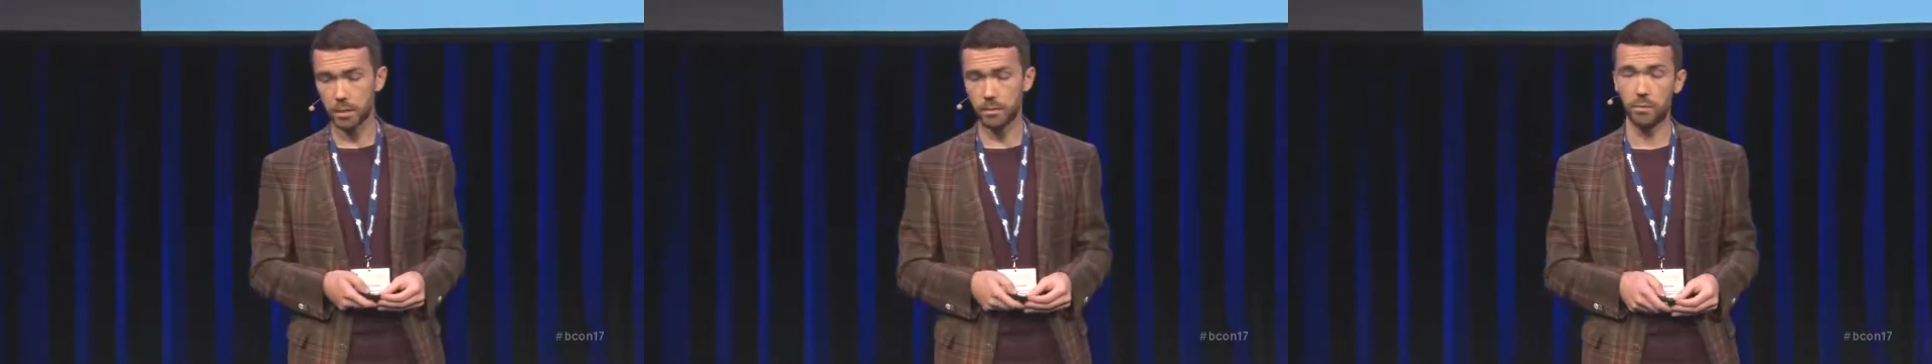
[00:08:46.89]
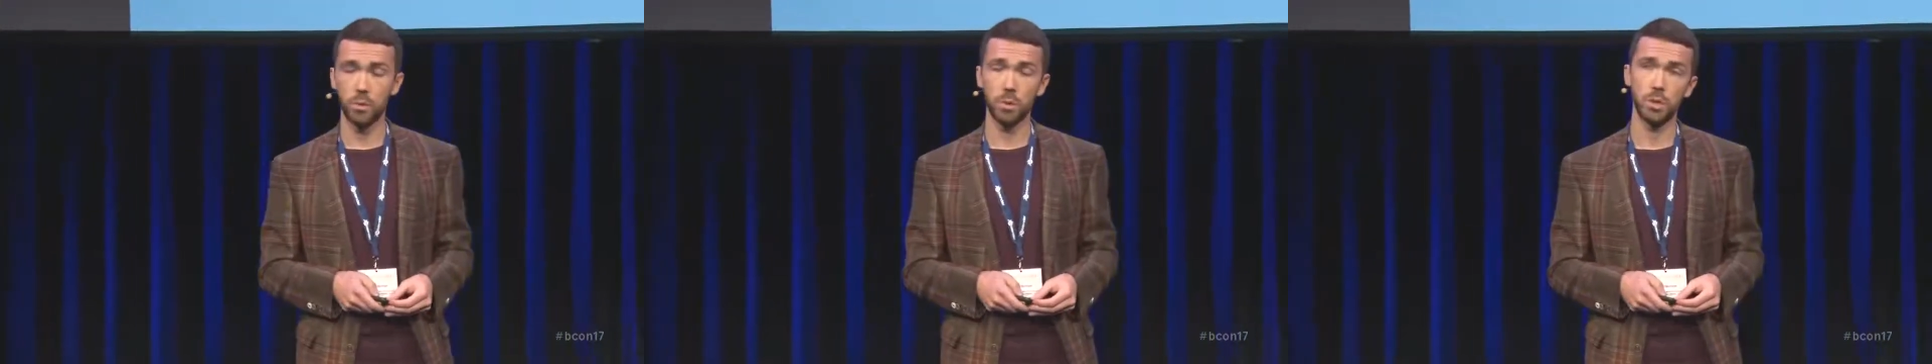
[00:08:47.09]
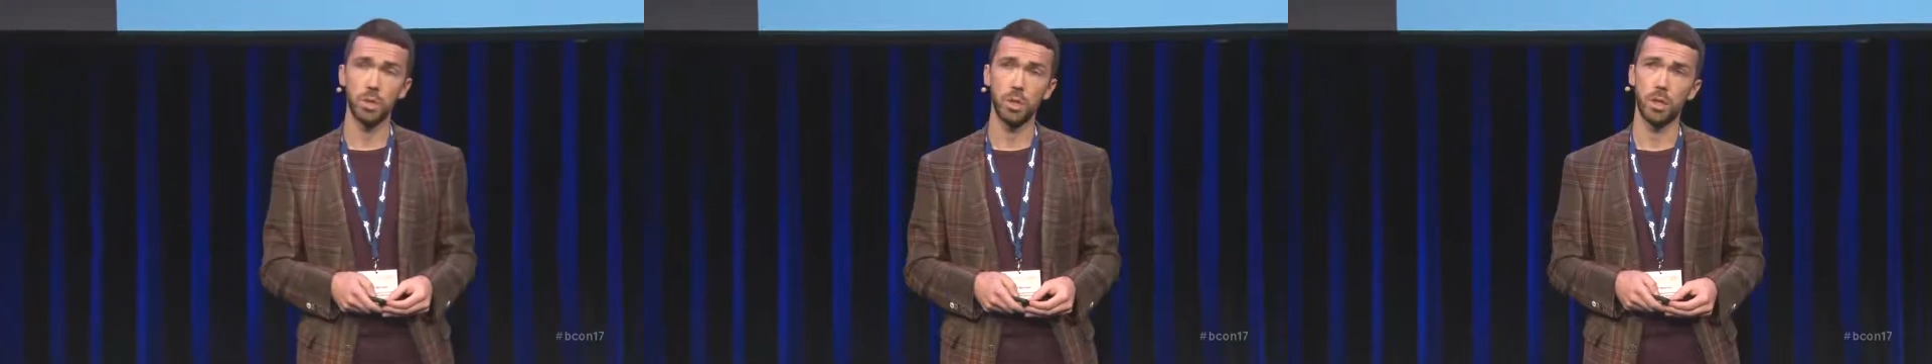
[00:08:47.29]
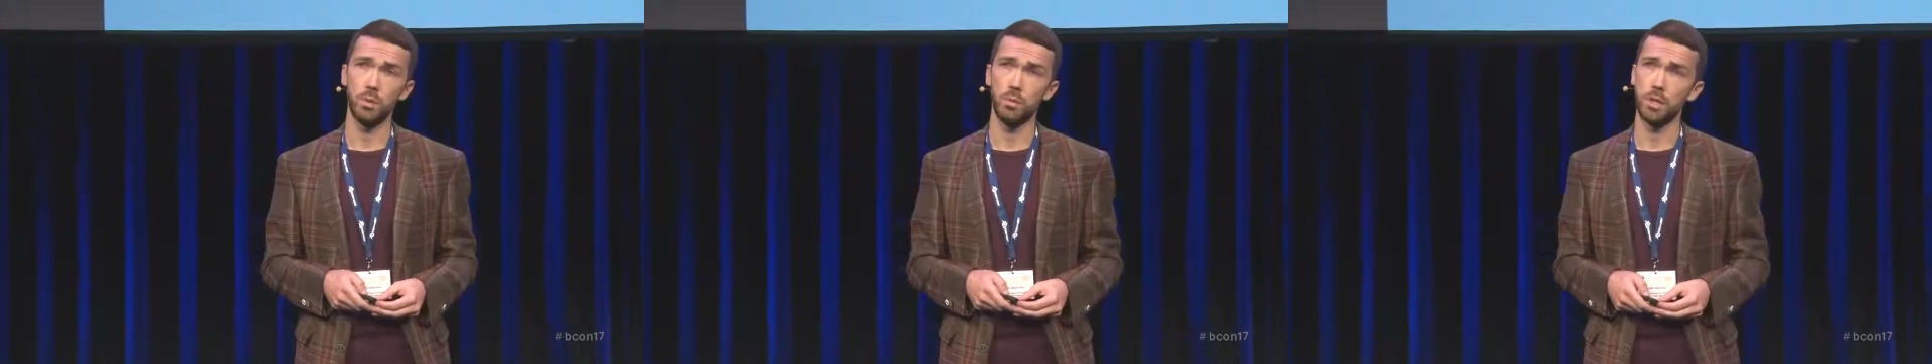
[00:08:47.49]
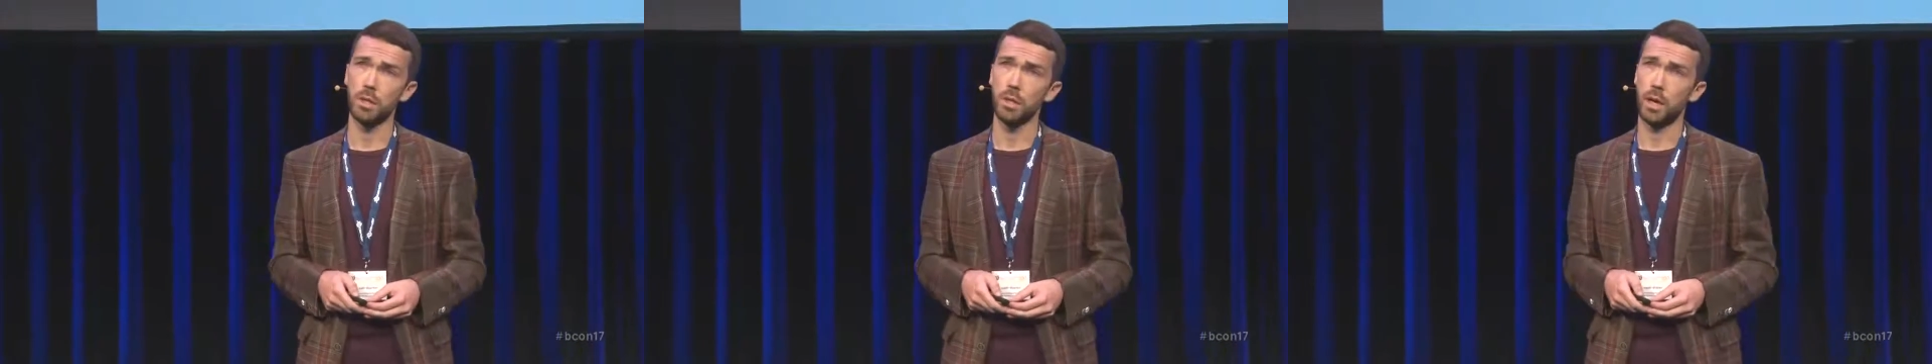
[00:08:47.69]
Unfortunately,
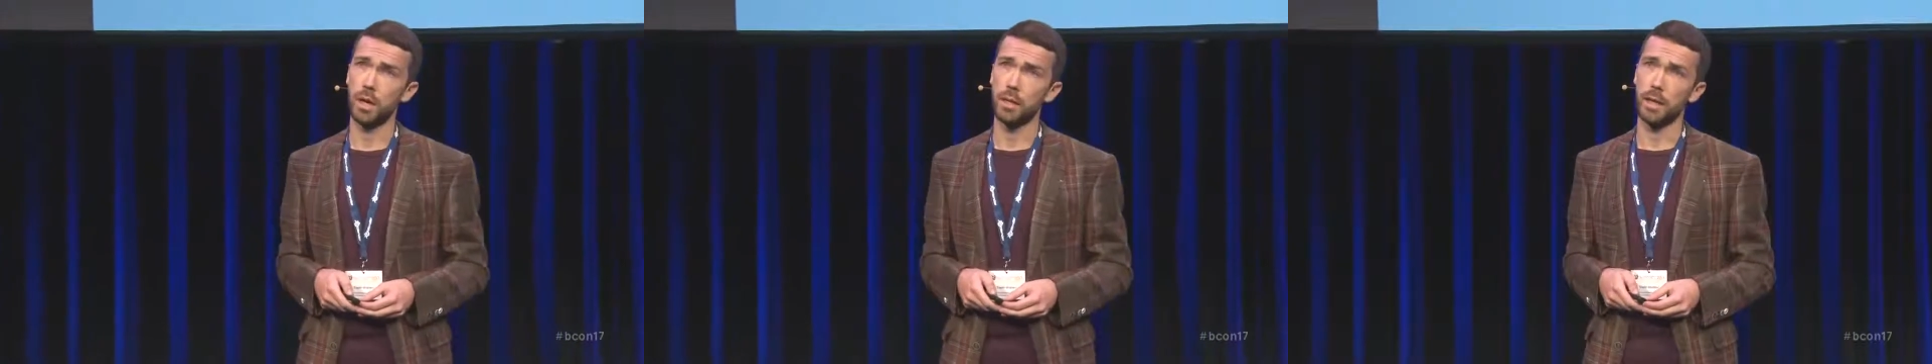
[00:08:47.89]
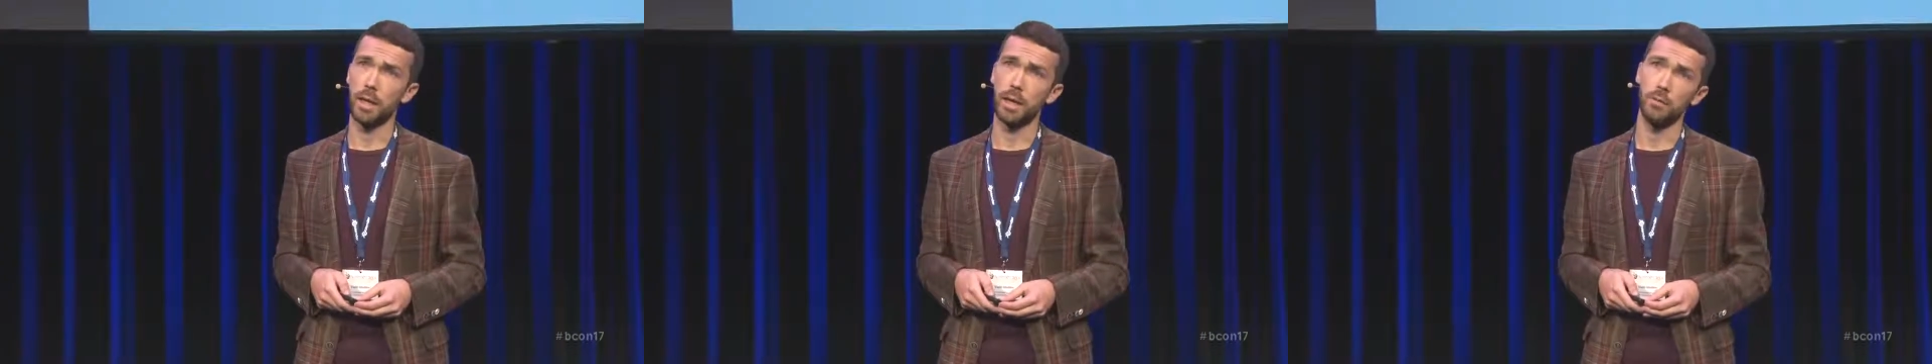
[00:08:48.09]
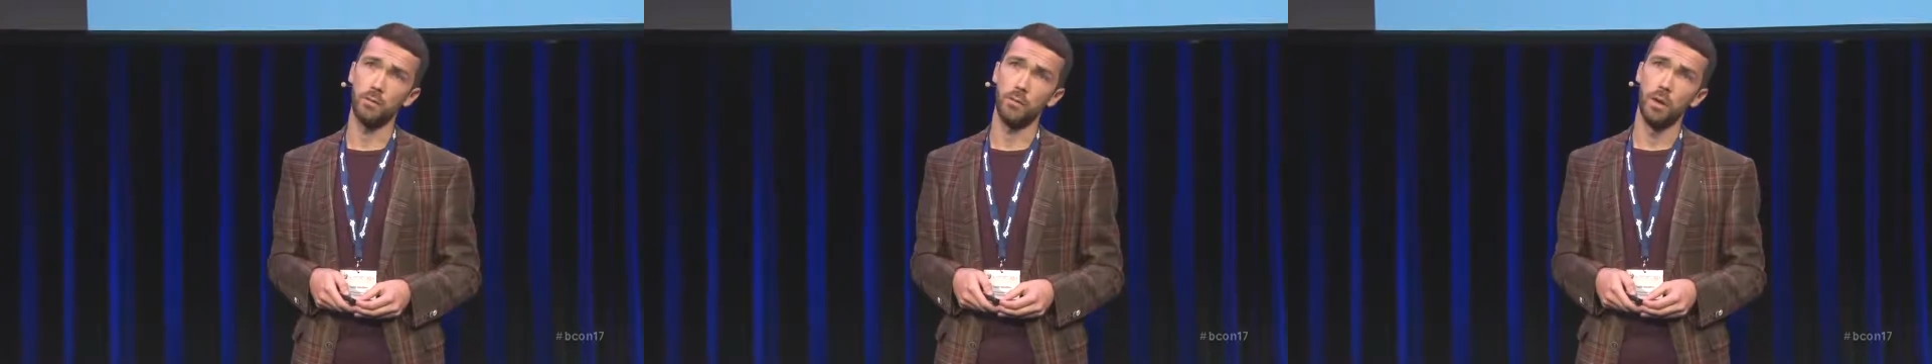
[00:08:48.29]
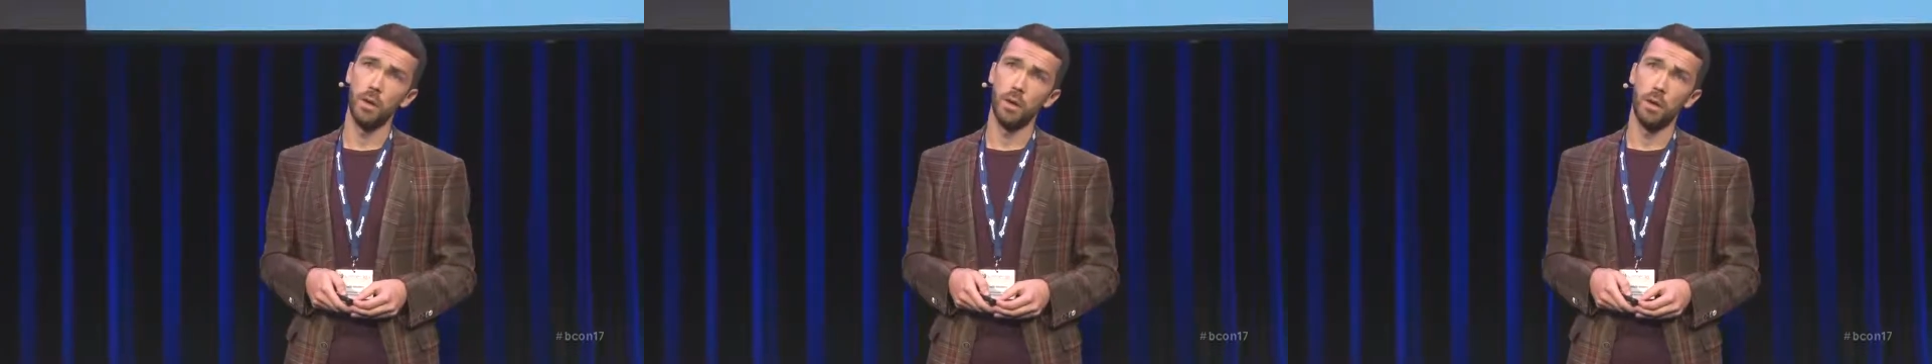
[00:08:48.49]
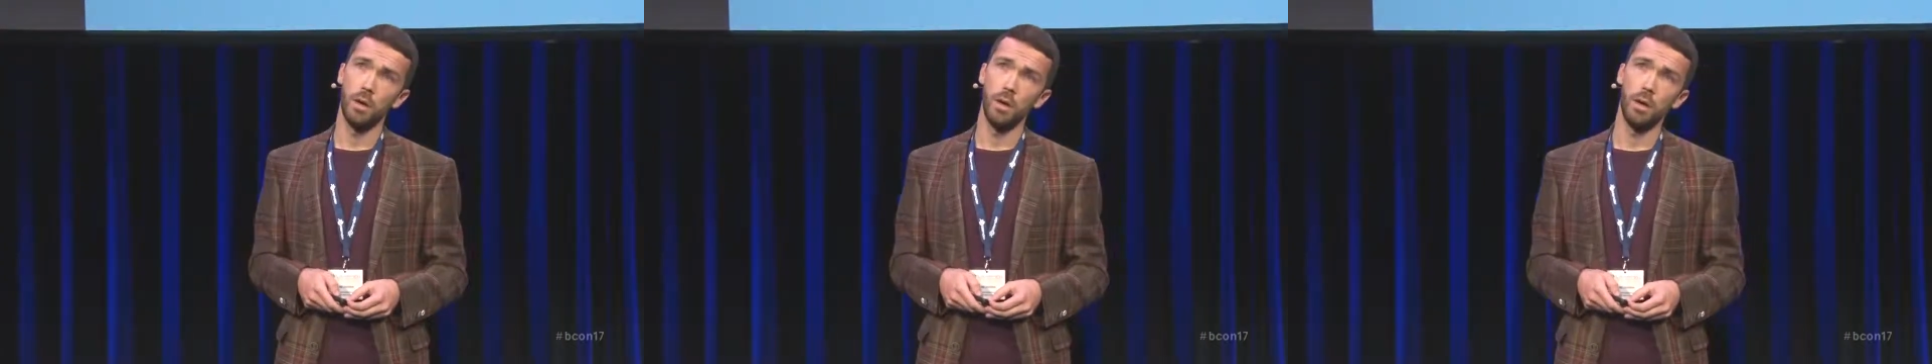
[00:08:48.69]
we do not have
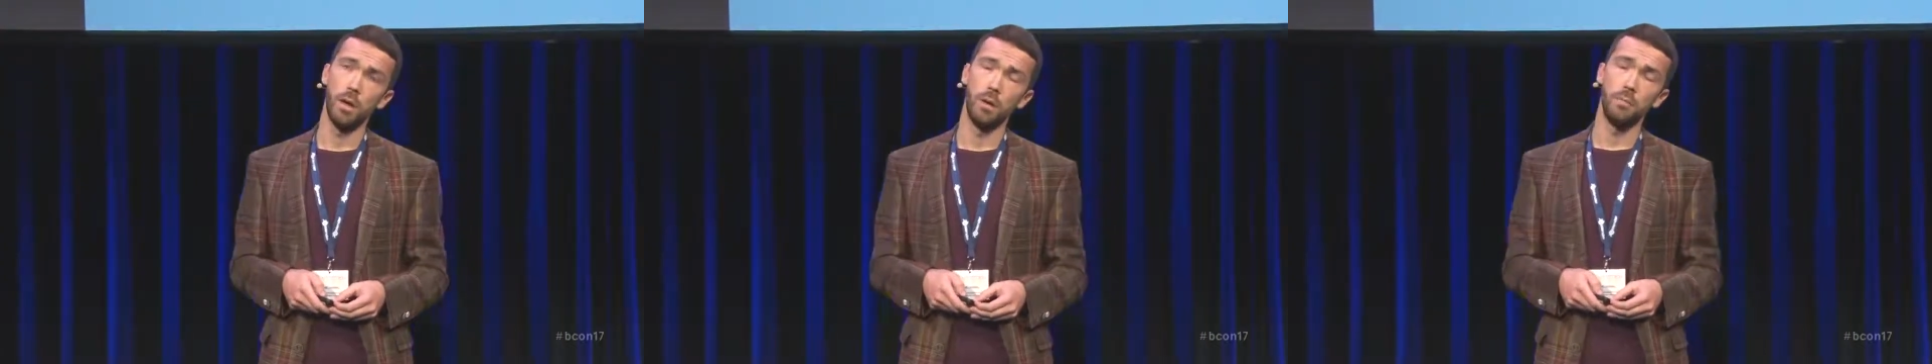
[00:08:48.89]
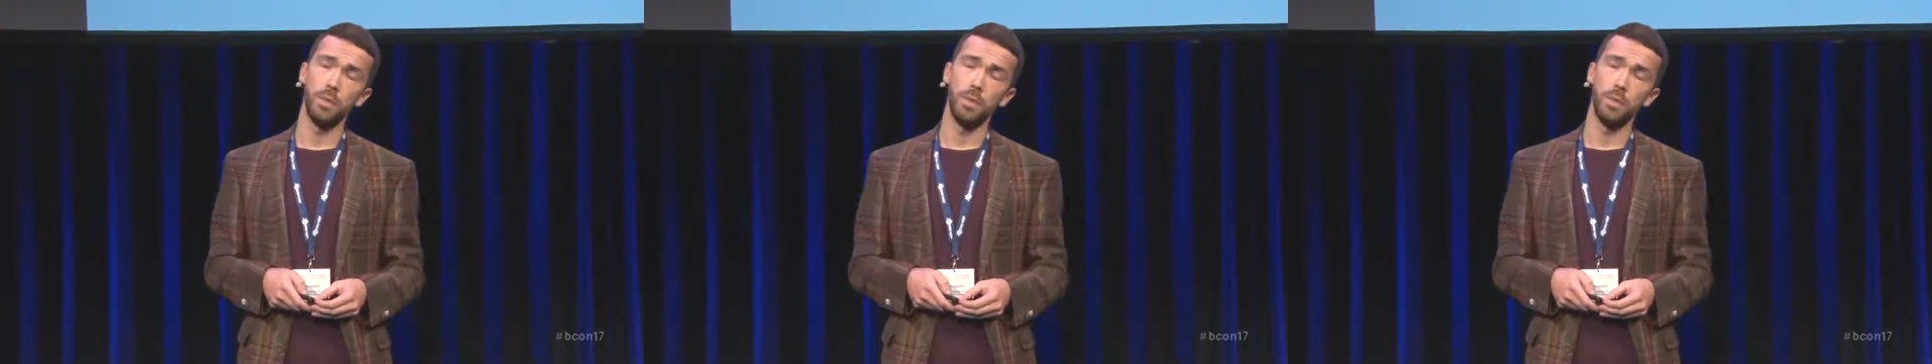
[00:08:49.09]
uh,